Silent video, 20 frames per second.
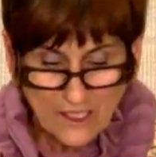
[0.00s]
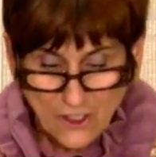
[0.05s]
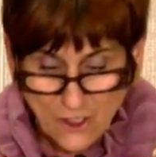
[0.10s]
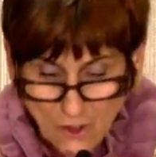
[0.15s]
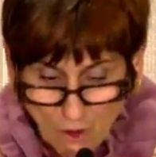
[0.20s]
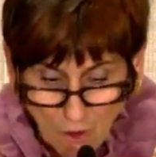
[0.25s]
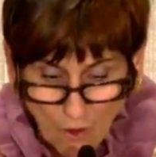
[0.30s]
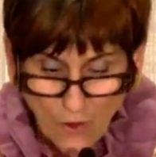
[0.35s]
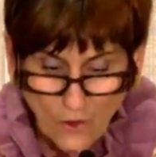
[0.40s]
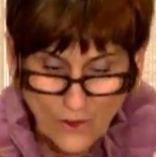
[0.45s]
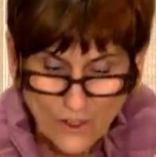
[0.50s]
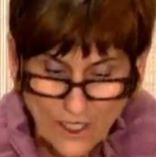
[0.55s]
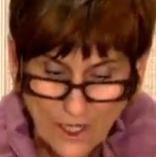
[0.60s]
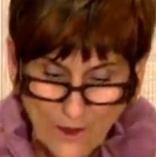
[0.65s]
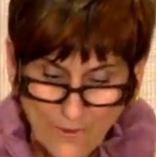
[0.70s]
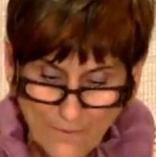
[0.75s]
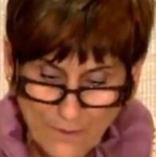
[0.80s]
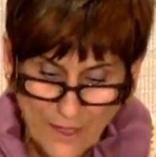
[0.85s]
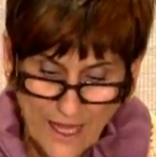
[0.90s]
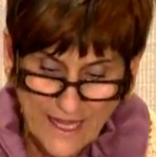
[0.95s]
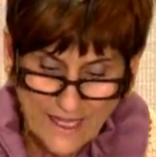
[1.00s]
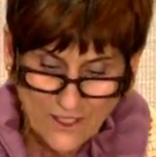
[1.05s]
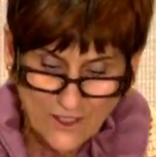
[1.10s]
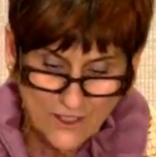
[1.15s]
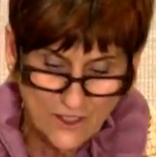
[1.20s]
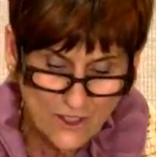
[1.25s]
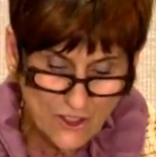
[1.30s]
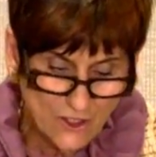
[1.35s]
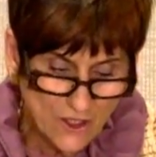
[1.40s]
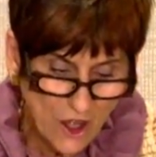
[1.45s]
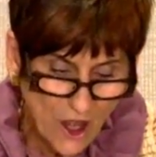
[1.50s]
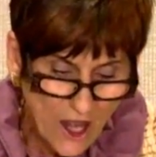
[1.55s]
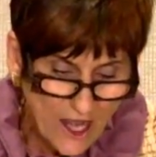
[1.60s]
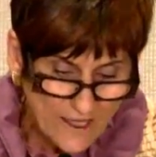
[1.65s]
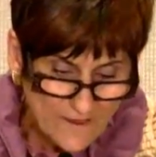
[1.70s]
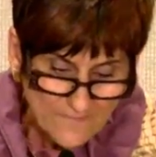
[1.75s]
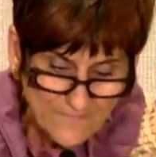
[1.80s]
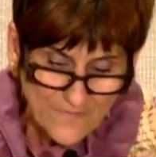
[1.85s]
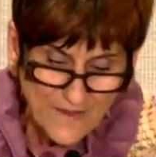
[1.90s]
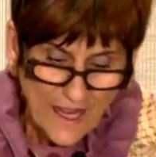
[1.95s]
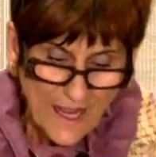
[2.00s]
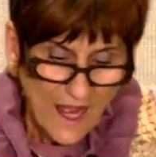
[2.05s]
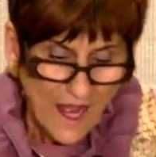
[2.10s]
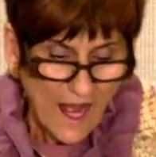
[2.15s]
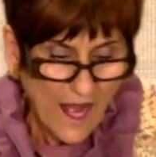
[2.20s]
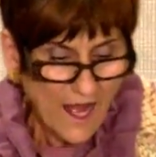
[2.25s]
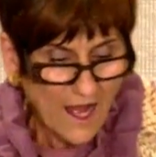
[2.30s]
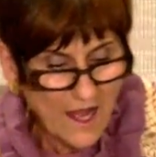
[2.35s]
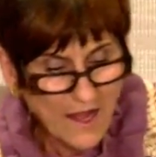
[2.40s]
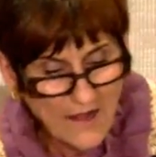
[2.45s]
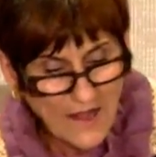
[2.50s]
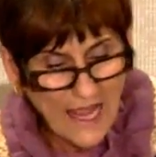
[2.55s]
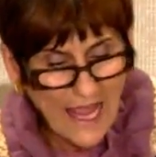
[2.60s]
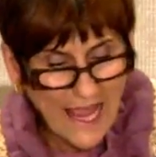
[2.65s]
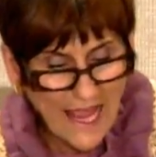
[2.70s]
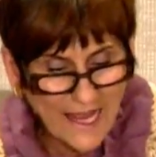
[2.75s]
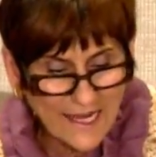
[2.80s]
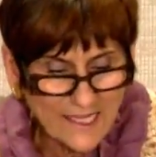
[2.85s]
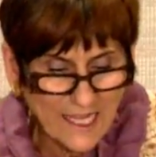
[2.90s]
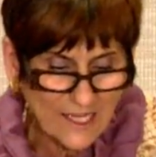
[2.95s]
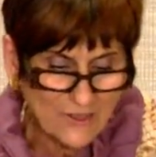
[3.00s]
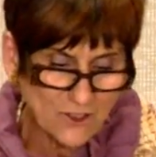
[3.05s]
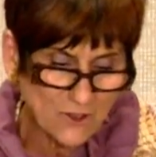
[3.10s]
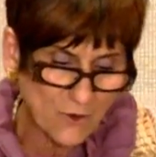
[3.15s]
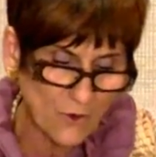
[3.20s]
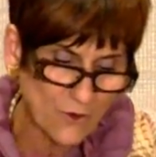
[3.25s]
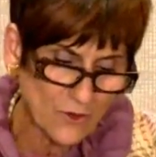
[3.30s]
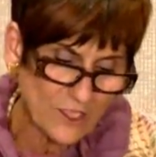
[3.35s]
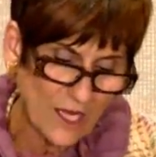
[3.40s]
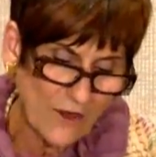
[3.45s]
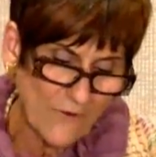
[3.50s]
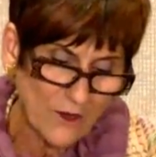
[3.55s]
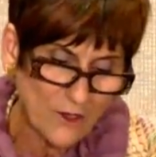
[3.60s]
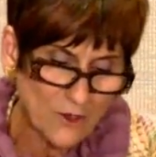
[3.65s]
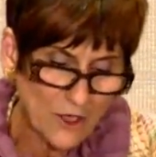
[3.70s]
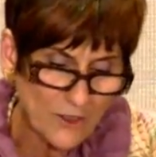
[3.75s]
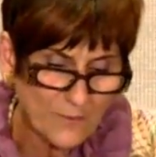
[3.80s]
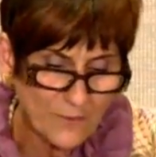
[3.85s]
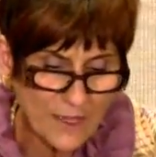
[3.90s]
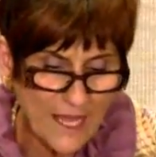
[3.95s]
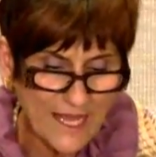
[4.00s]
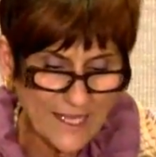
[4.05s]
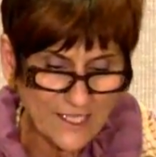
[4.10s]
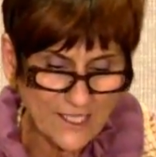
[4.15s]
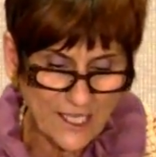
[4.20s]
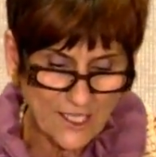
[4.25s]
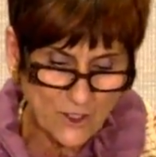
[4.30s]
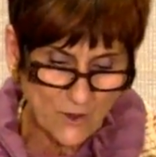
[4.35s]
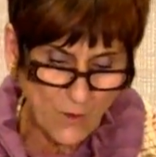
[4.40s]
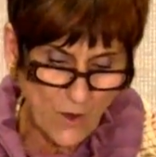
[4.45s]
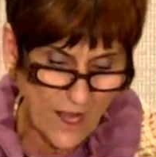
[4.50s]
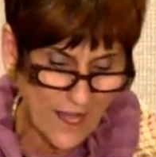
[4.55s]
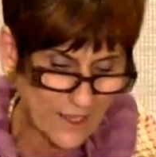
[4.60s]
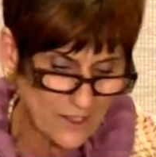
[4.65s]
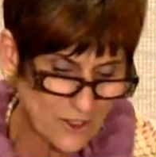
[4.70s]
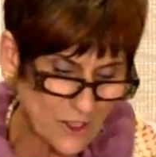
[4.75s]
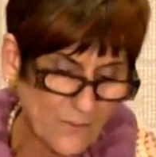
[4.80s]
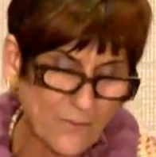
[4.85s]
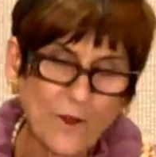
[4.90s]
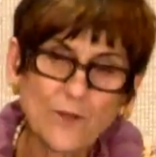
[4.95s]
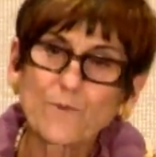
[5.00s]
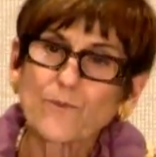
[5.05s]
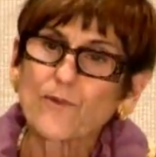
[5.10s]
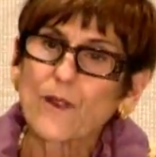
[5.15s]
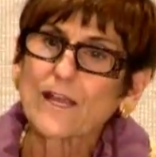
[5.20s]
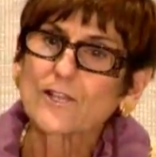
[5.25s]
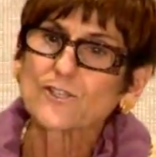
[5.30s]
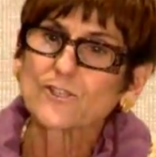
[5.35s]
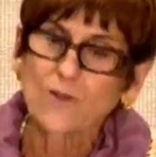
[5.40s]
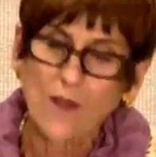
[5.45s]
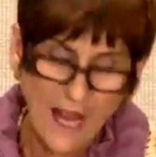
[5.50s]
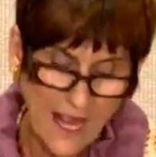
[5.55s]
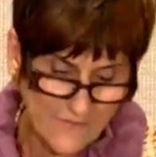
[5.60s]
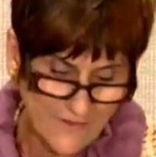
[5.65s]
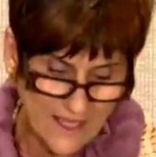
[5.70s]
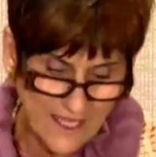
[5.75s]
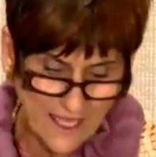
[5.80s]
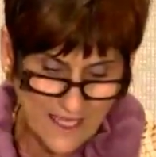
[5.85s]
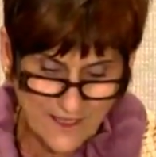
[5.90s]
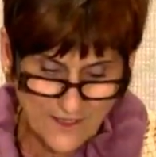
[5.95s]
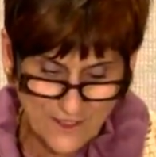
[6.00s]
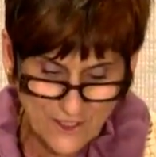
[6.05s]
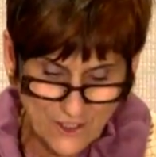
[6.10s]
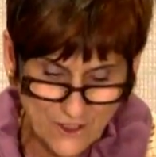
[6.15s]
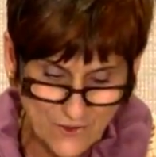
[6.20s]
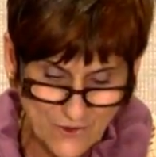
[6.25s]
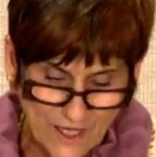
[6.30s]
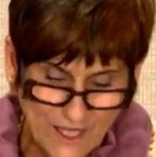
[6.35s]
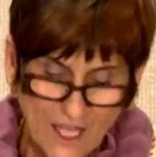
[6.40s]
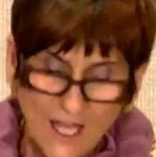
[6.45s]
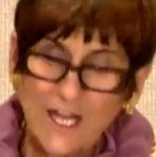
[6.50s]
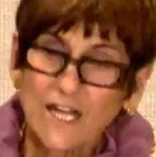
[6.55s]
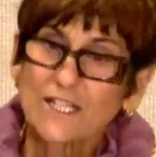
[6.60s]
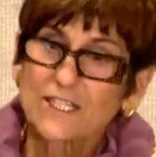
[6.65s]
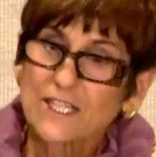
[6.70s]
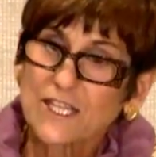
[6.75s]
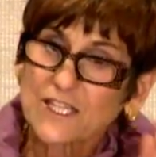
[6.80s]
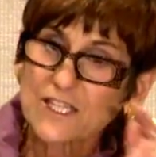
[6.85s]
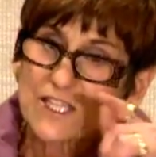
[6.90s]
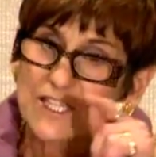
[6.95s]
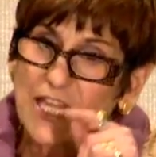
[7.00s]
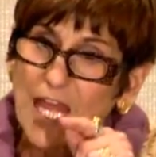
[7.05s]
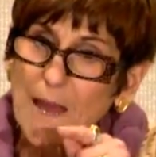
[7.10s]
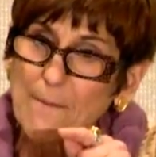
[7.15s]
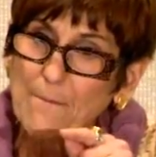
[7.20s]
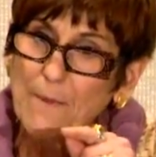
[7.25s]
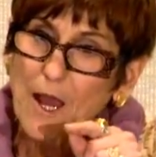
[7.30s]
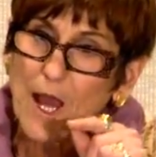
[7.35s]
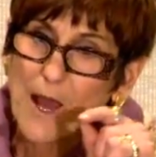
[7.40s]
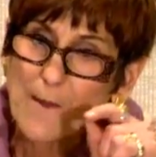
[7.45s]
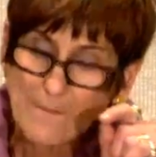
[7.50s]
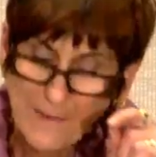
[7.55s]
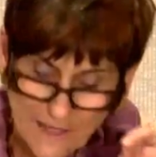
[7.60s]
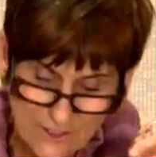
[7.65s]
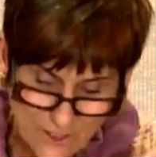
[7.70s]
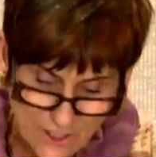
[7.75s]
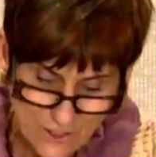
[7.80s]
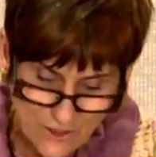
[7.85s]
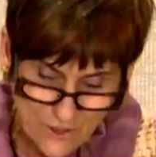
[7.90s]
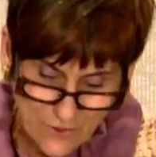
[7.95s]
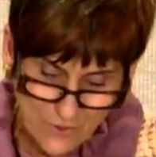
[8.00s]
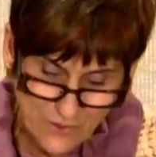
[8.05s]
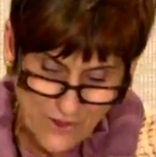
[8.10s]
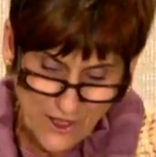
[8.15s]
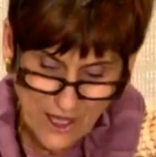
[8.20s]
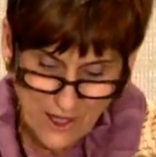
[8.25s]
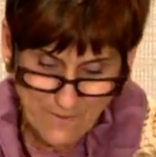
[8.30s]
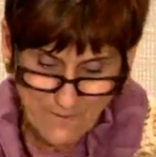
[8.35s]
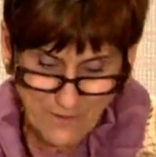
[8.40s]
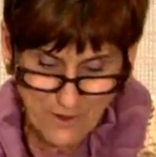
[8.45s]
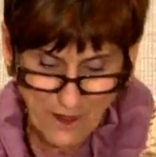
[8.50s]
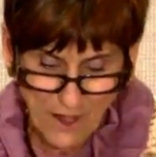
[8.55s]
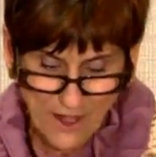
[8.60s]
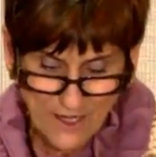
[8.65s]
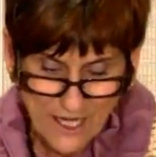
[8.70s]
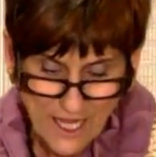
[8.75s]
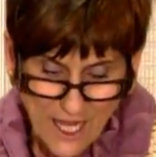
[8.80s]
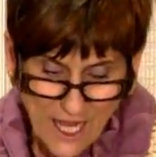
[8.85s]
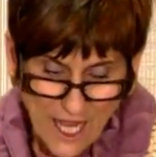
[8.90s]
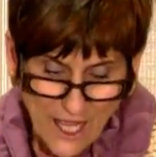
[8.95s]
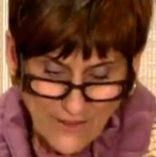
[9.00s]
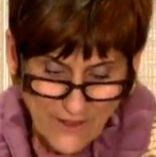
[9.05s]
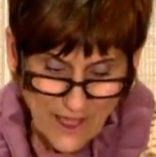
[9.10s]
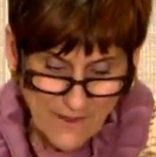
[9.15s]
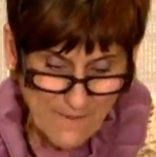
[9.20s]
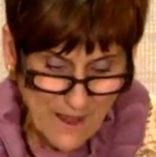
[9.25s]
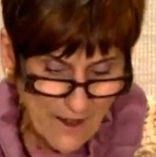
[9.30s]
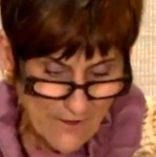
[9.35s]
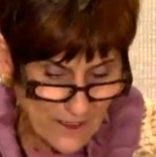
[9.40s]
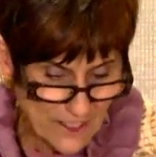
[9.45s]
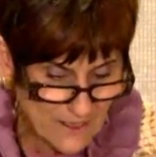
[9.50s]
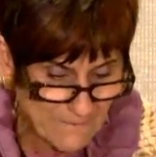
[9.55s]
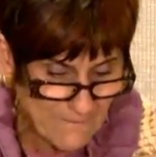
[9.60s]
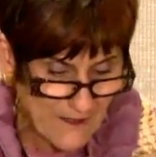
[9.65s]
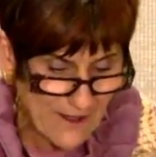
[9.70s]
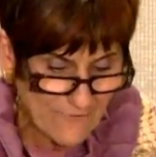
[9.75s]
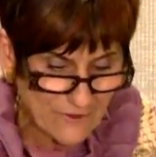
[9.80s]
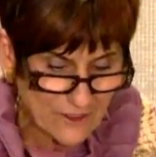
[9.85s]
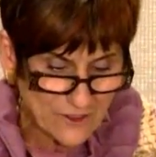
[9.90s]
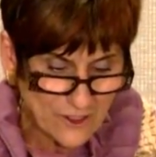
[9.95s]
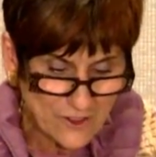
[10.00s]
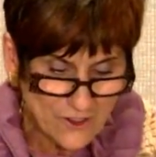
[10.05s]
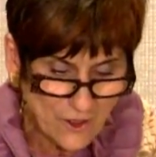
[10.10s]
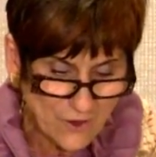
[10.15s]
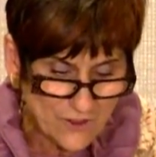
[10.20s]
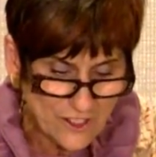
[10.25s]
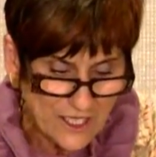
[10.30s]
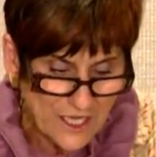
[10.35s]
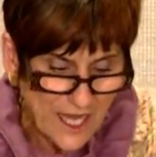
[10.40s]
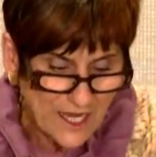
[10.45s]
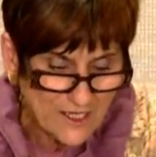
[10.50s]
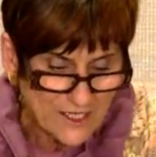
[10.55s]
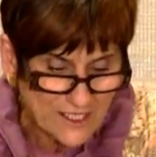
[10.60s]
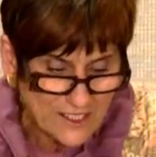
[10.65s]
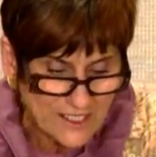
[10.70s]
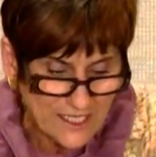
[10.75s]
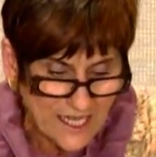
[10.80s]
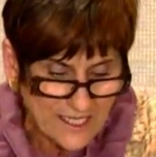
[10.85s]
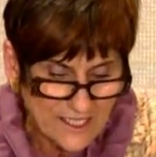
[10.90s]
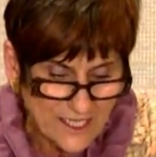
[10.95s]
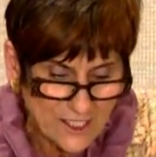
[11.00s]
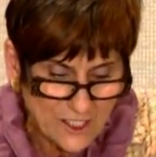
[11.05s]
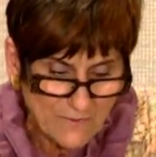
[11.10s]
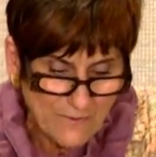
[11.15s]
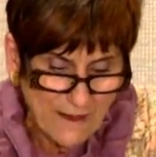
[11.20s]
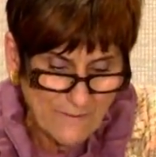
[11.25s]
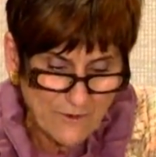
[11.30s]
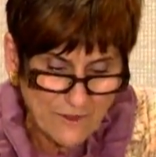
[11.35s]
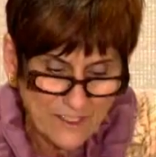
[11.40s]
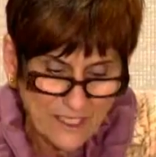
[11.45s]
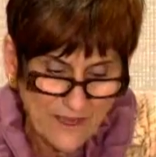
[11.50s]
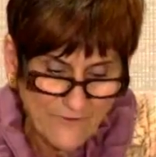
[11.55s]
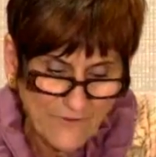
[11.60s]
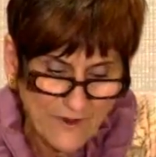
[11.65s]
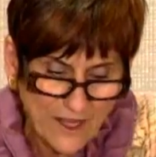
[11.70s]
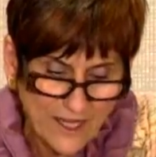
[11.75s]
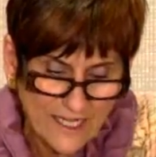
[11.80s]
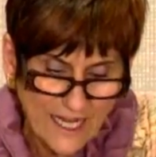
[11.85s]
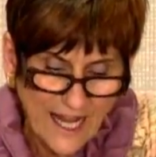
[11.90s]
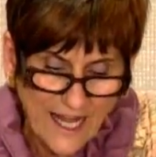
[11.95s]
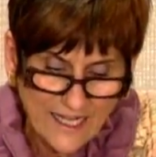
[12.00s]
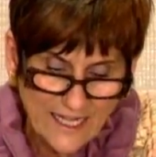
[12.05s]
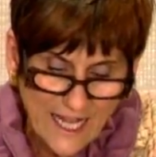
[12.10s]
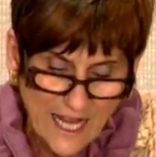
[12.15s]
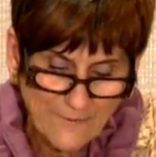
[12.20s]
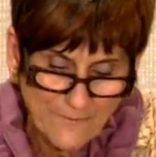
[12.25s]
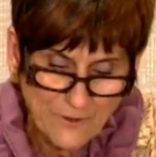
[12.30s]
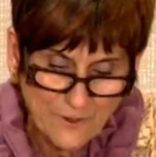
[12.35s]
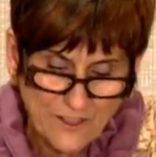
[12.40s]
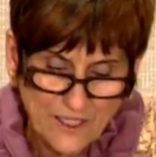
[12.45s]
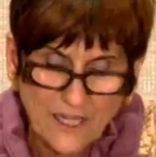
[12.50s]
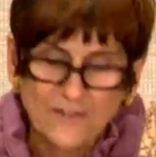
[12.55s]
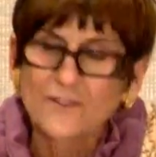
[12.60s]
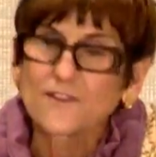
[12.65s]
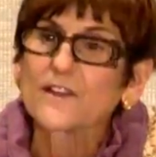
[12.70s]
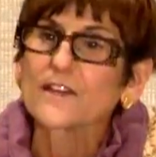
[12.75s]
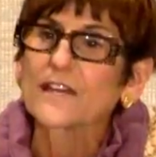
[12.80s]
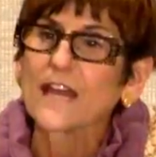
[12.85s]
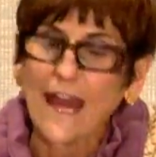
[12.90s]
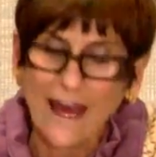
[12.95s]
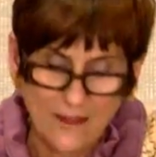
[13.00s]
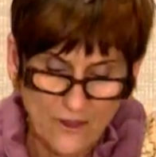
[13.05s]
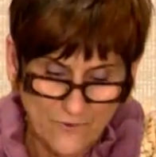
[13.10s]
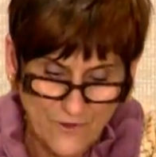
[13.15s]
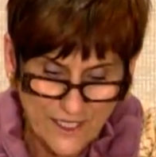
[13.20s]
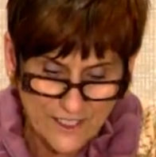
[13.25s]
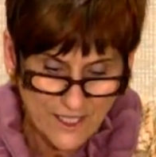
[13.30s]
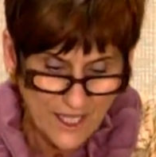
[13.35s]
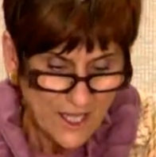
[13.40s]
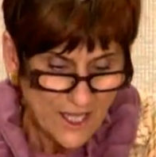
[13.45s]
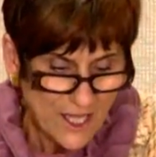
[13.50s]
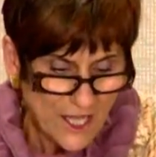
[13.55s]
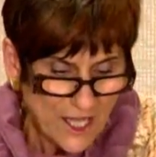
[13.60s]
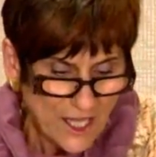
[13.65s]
Schools are a place to start uh, and schools are a good place as well to put pressure on the industry to step up and to do their part. The American Beverage Association says its members have cut 88% of the calories